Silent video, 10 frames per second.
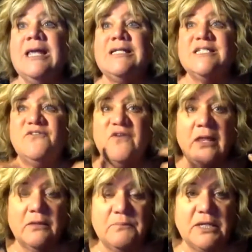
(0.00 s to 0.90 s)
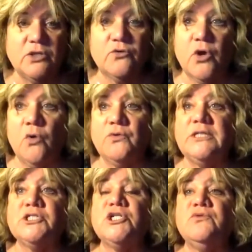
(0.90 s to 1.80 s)
developing your own
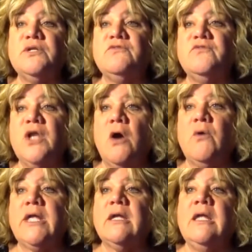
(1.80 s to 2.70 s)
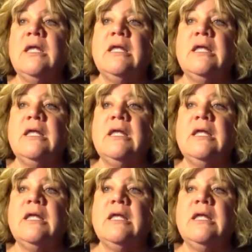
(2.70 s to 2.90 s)
intuitive knowing.